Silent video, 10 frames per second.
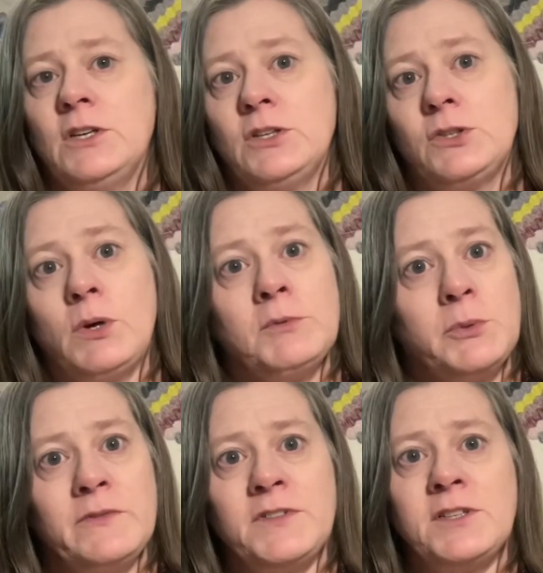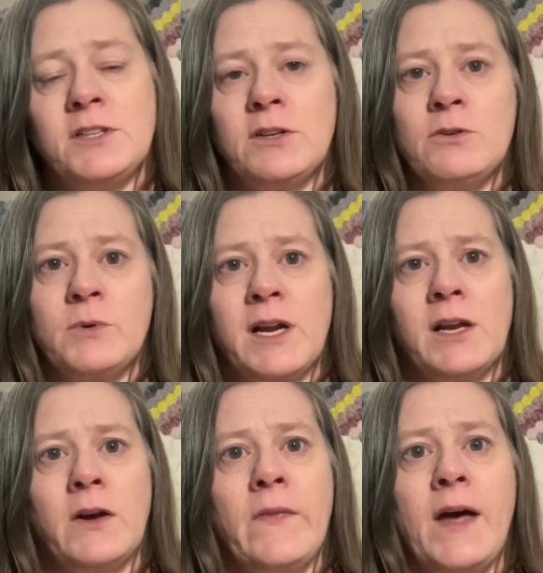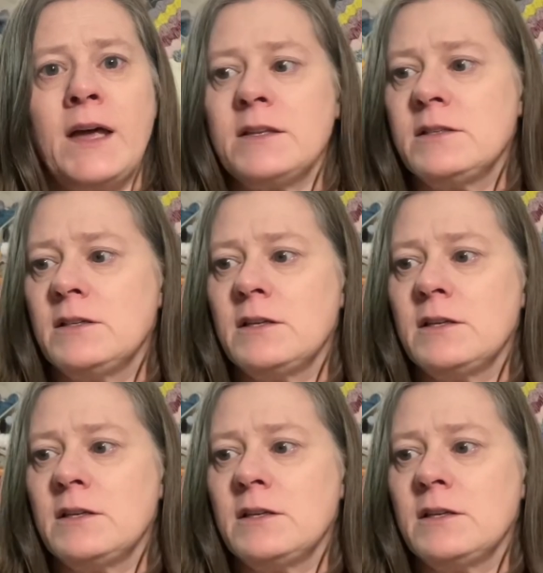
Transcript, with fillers: So I'm doing physio, working on that.